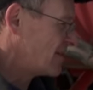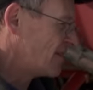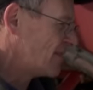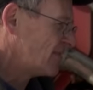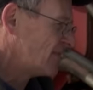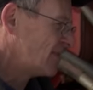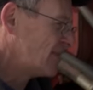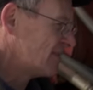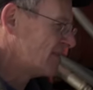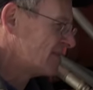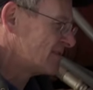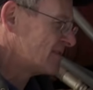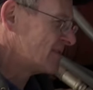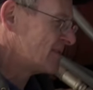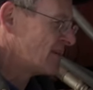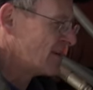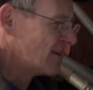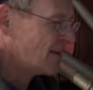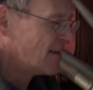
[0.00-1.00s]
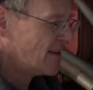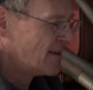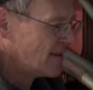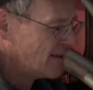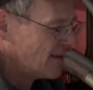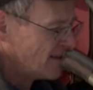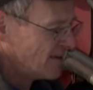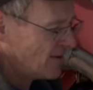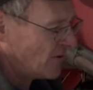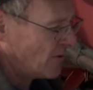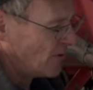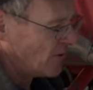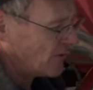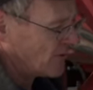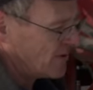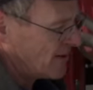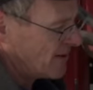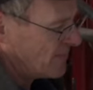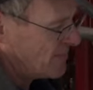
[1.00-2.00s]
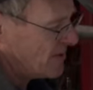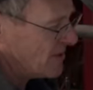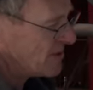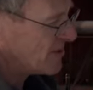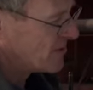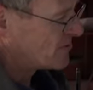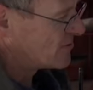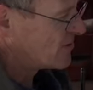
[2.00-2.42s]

down on this old uh, piece of